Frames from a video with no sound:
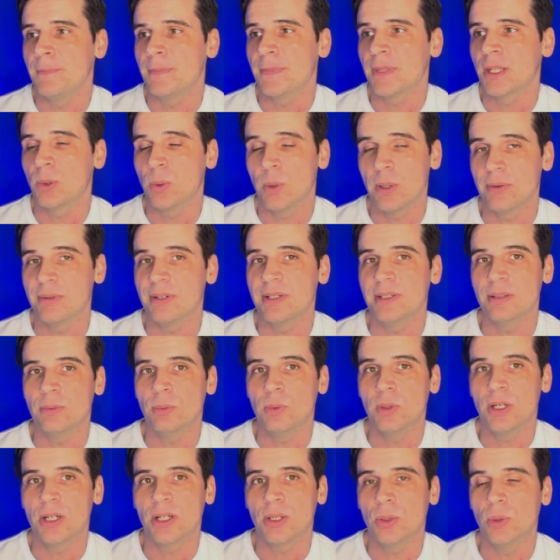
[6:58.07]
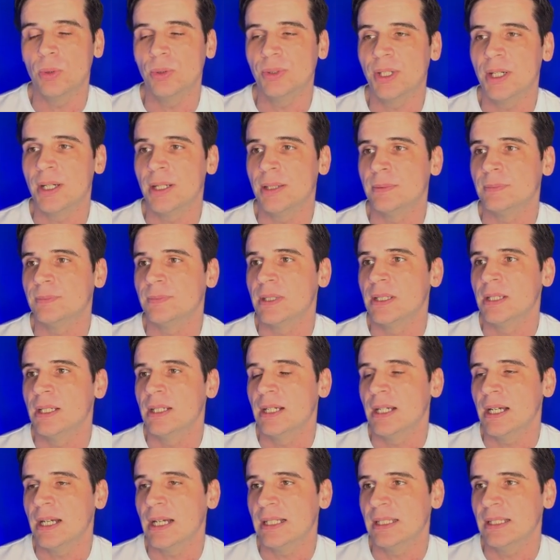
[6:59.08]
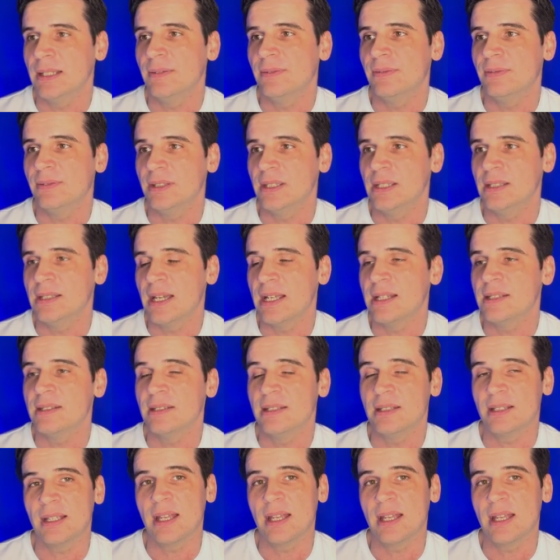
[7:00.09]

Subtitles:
query the work order, and if the data that